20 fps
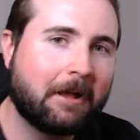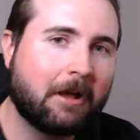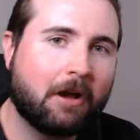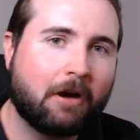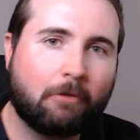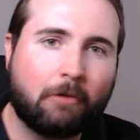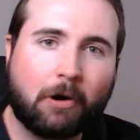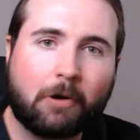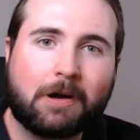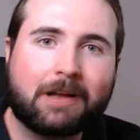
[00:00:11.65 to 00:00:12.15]

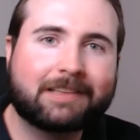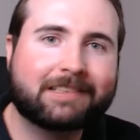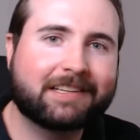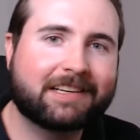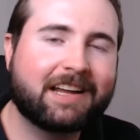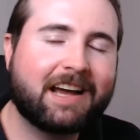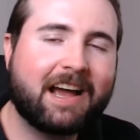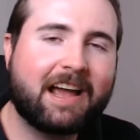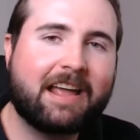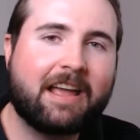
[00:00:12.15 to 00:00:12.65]
Well,
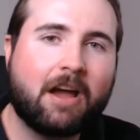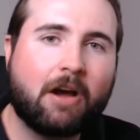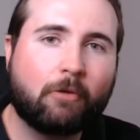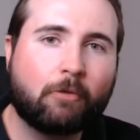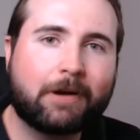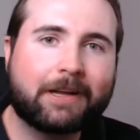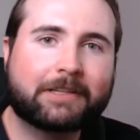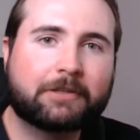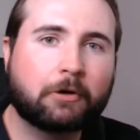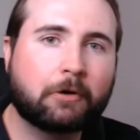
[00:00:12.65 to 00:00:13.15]
today
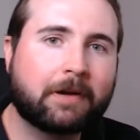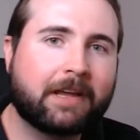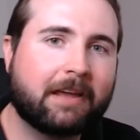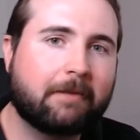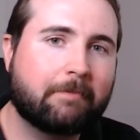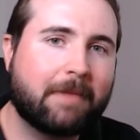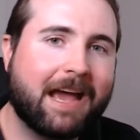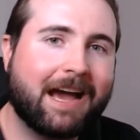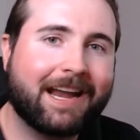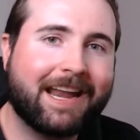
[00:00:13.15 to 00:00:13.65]
we're talking
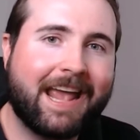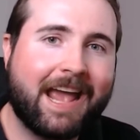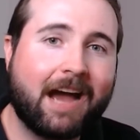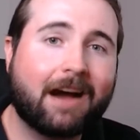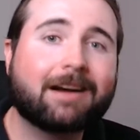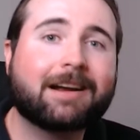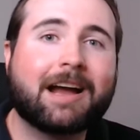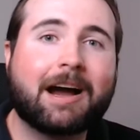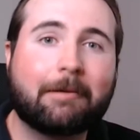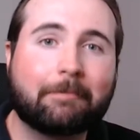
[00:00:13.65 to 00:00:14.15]
about how
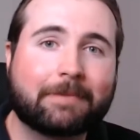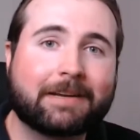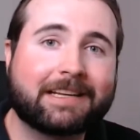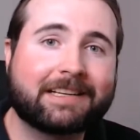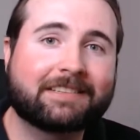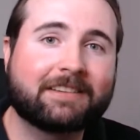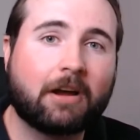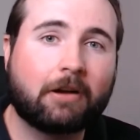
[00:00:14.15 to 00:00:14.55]
companies